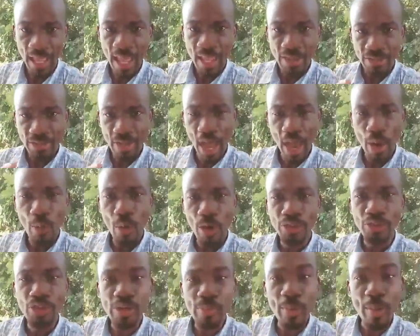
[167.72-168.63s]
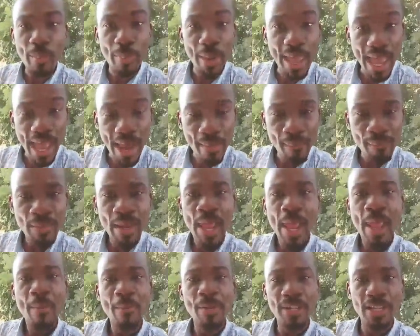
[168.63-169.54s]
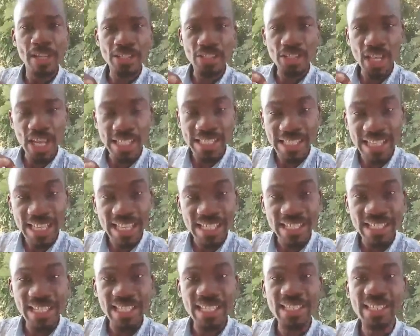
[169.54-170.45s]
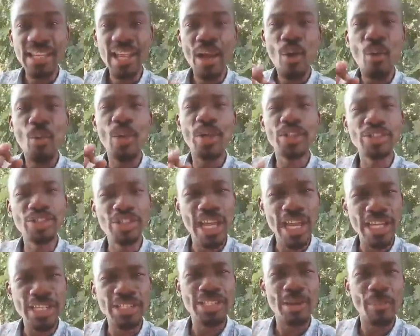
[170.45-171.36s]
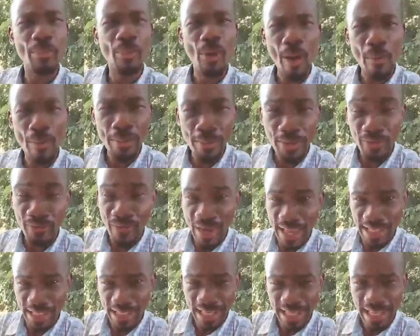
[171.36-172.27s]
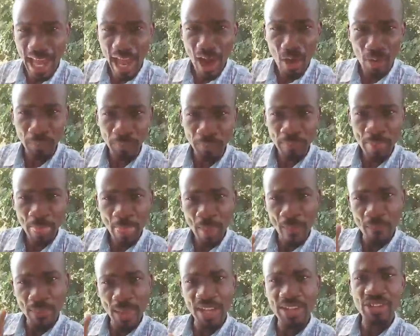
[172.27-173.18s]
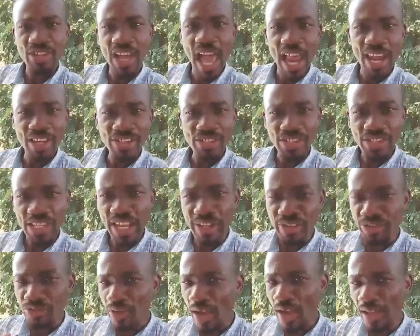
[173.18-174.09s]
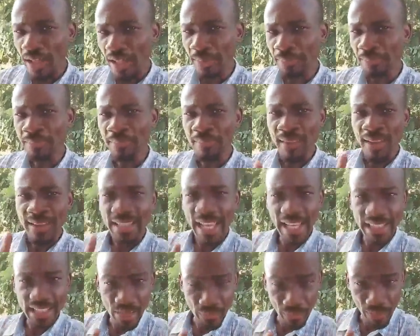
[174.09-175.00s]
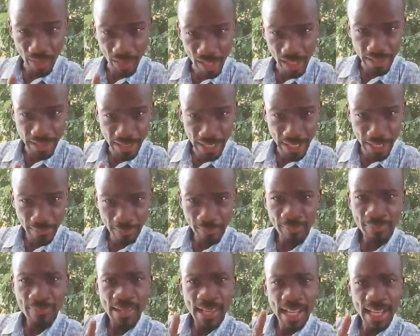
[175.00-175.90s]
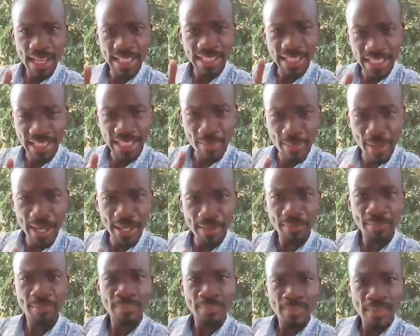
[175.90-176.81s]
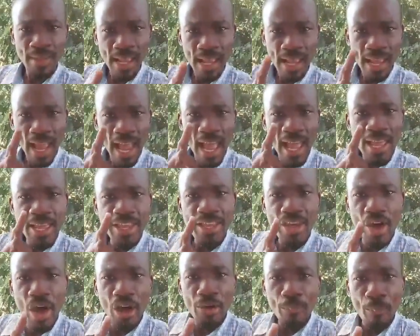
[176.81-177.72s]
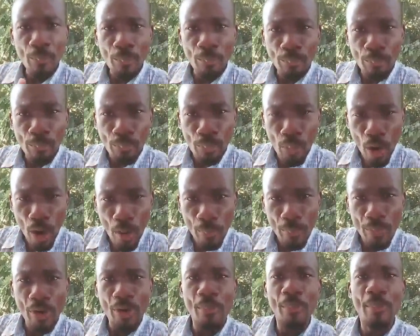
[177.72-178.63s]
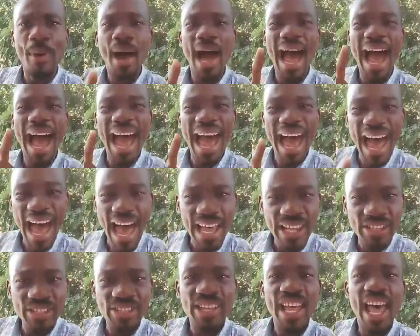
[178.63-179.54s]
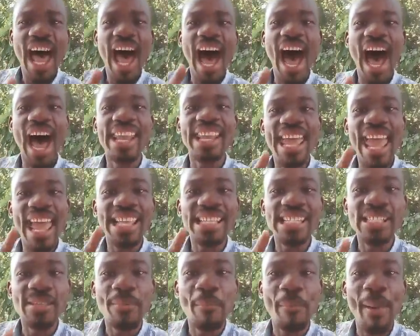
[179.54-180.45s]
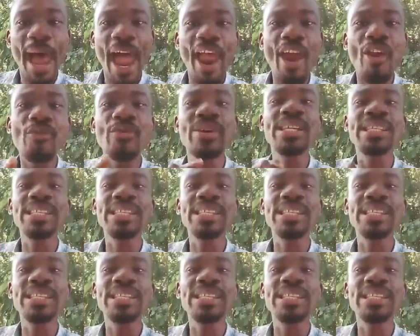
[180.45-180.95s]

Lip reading: So I want you to prepare because your season will change. The problem you're facing now, that challenge, that struggle, that difficulty, listen to me. Your problem has an expiry